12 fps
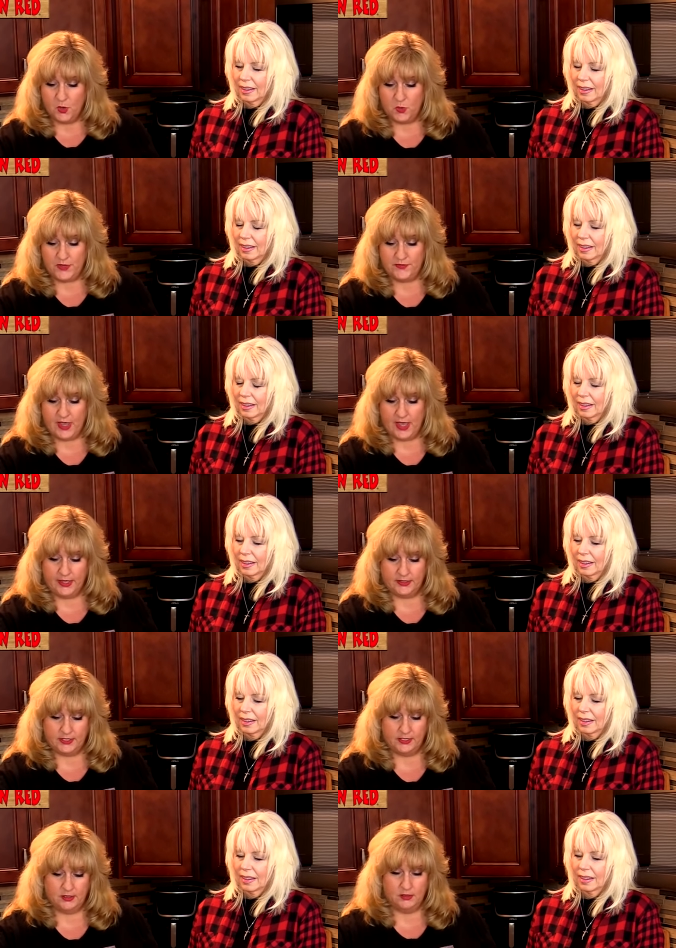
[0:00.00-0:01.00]
Speaker 1: We've
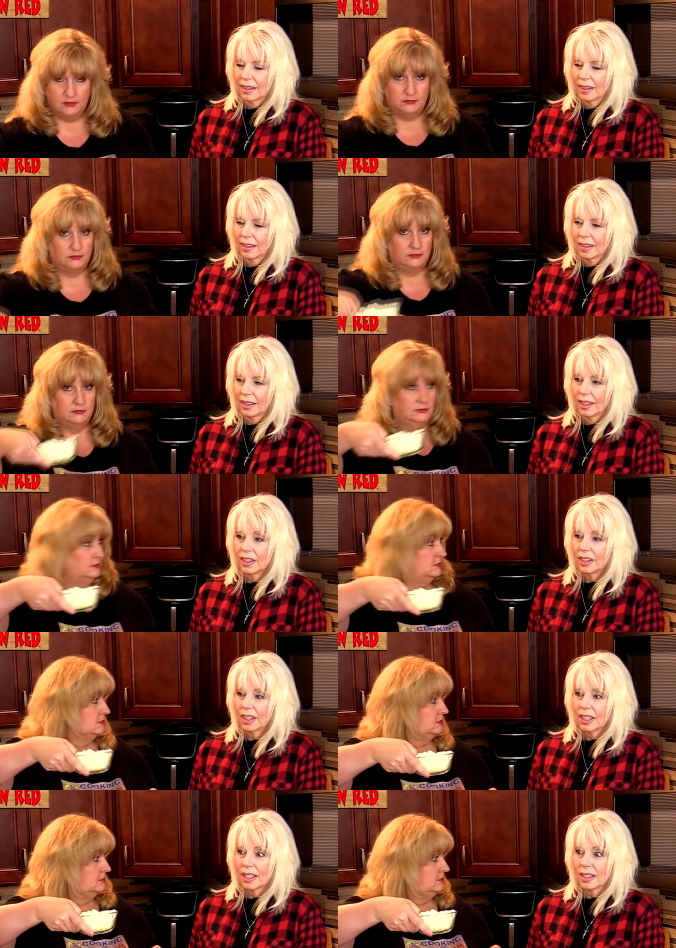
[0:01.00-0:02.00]
got
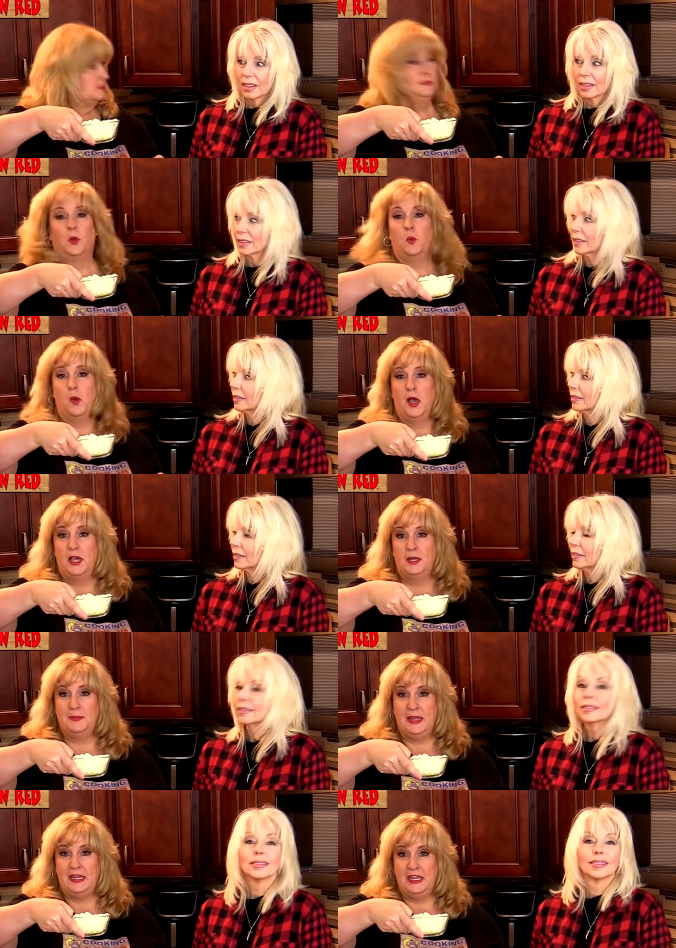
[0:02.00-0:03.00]
onions. One
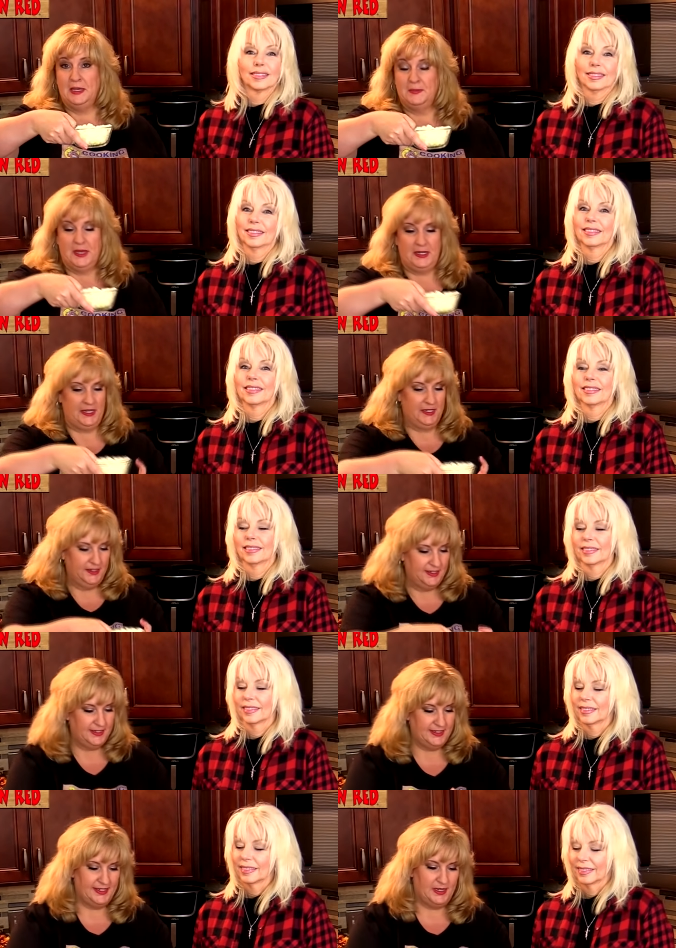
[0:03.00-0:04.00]
medium onion,
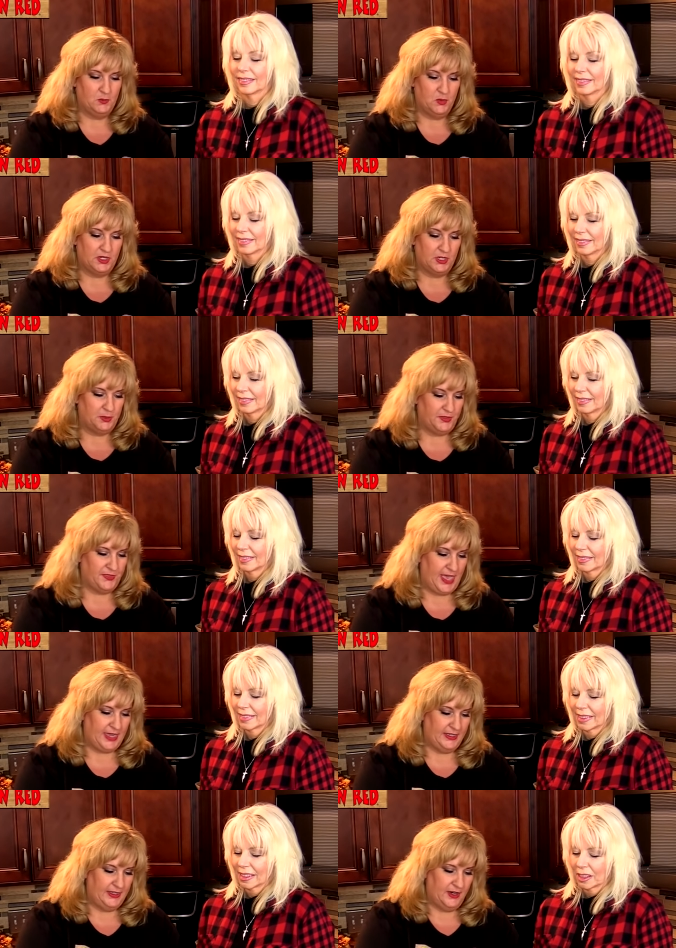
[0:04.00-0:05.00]
and we're going to put
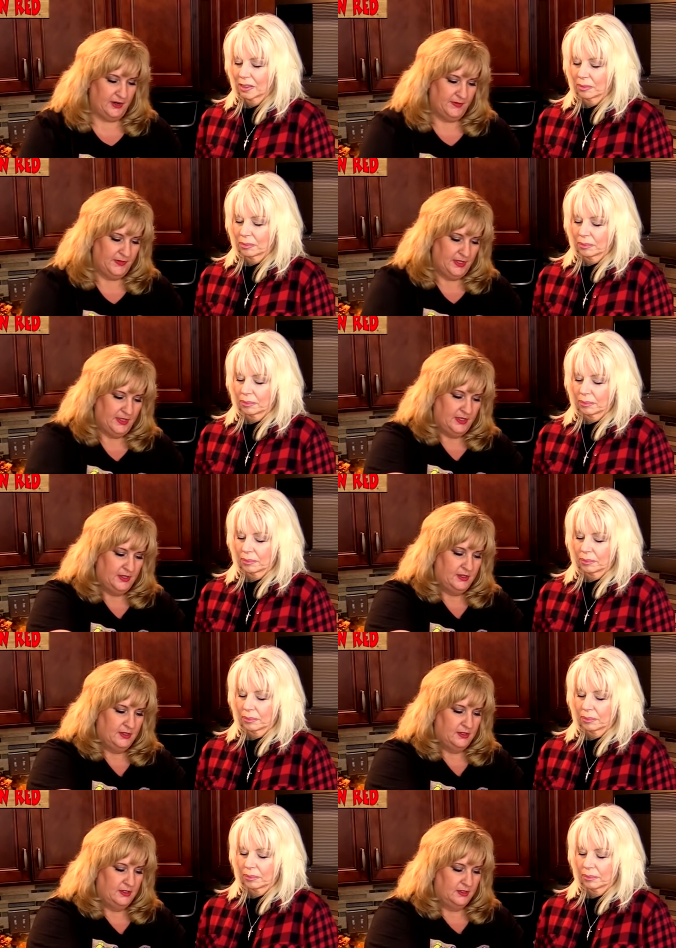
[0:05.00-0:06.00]
that in there.
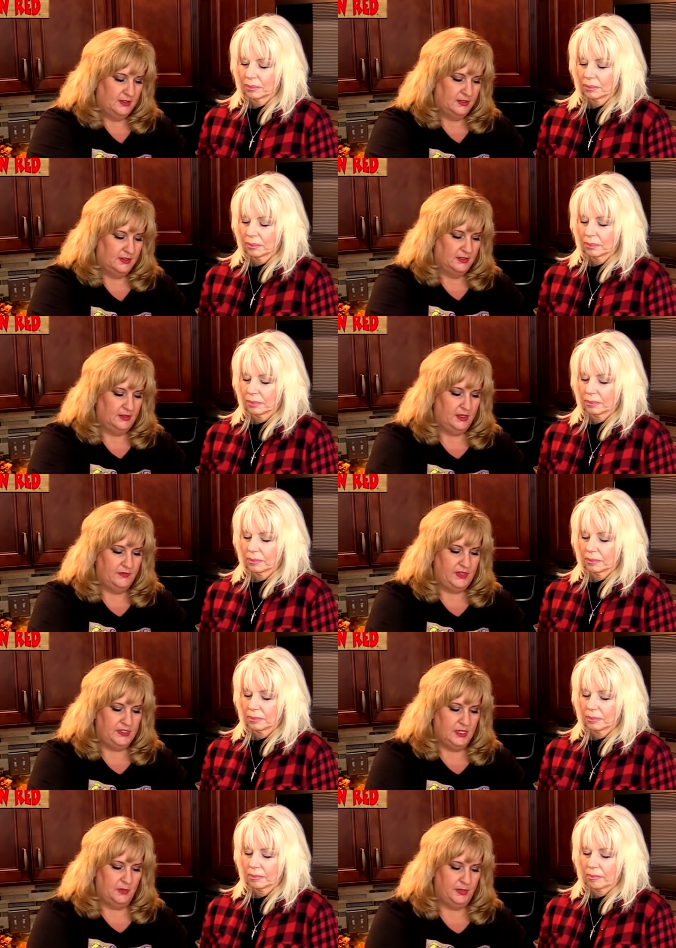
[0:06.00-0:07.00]
Love these
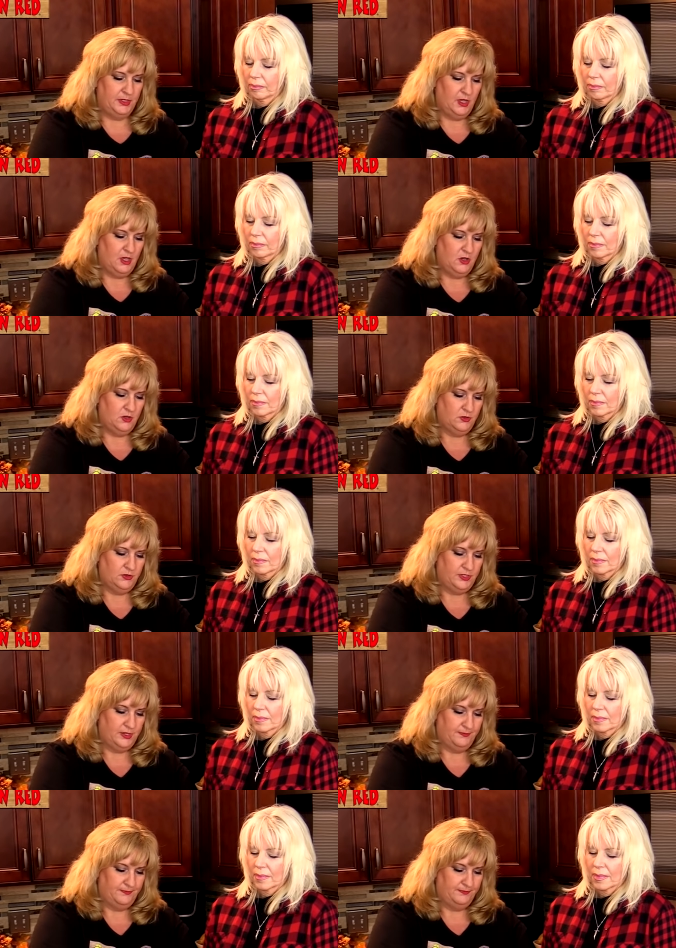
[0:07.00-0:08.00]
dump and
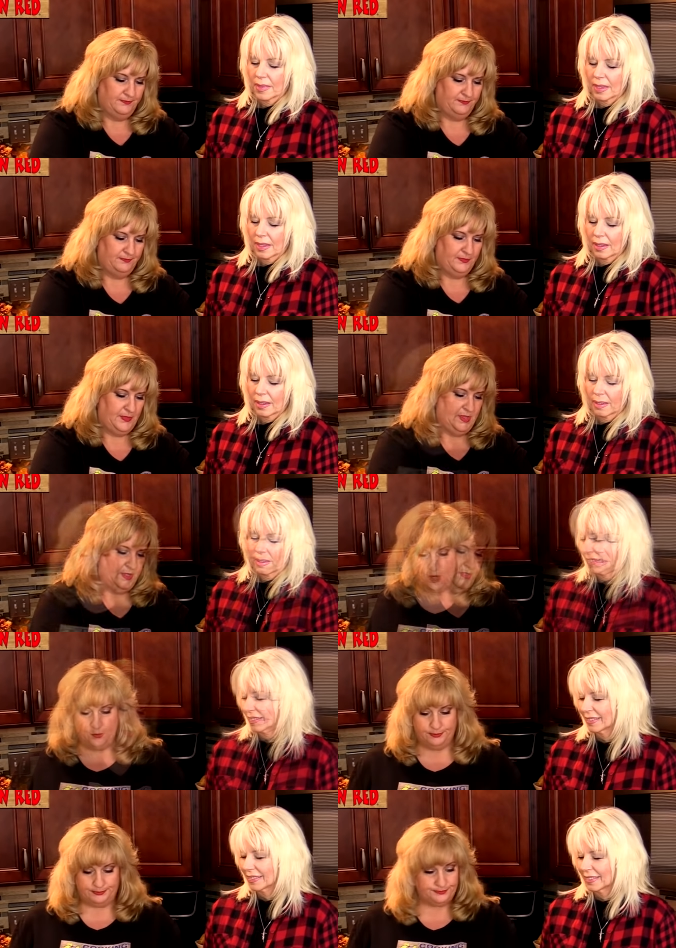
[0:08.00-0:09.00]
goes.
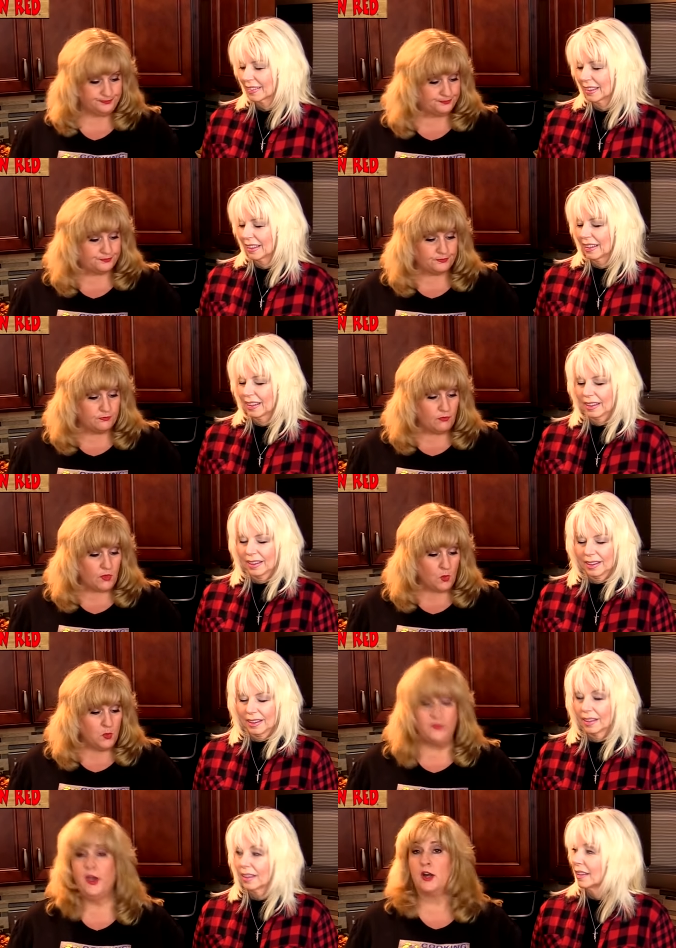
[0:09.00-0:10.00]
So
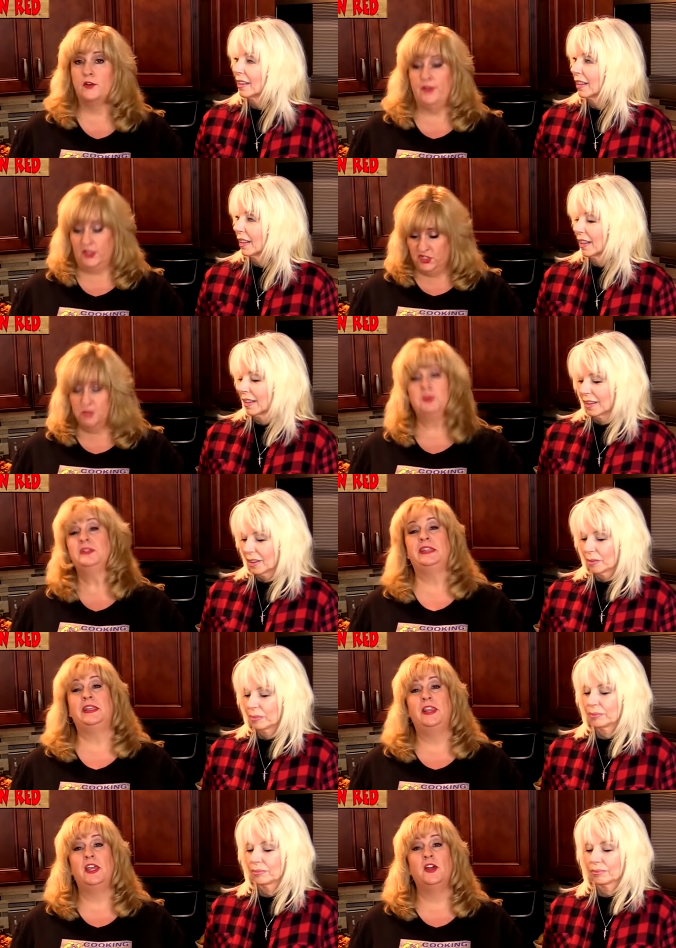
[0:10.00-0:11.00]
we've got our vegetables
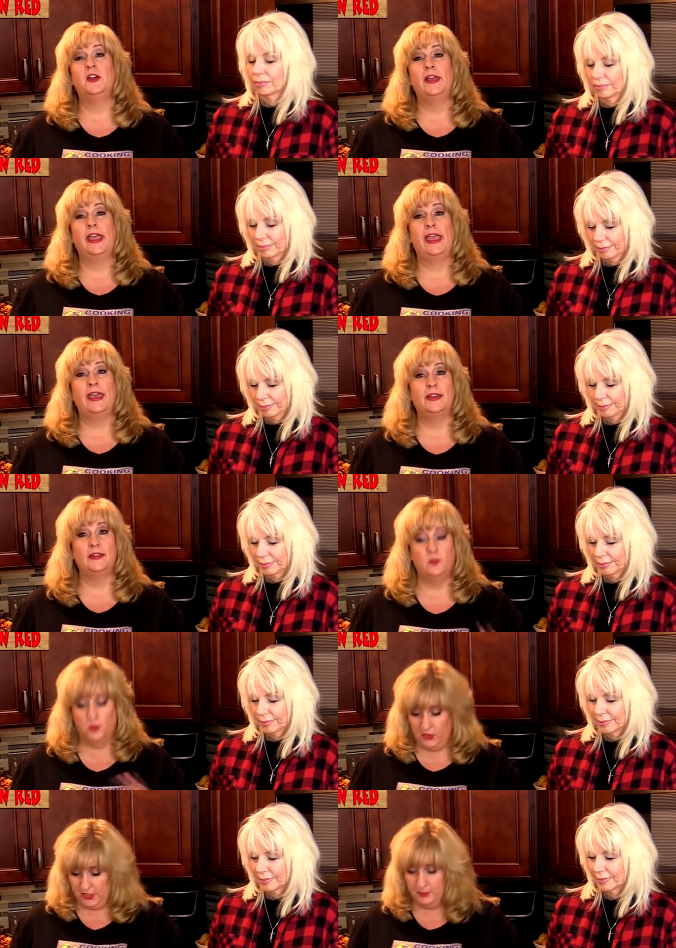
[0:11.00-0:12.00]
in there, and
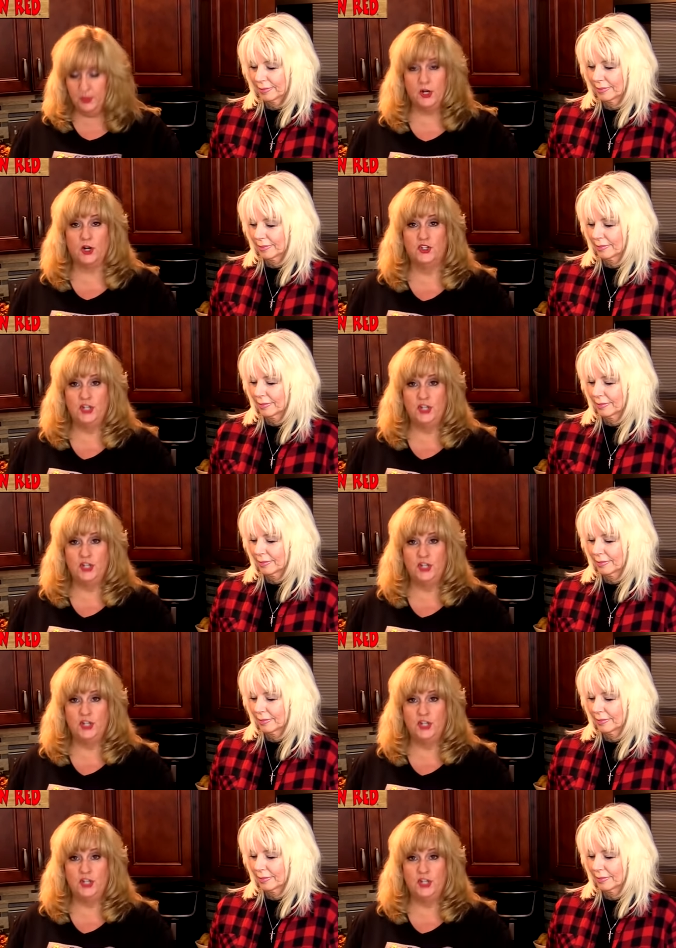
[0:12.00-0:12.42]
we're going to put our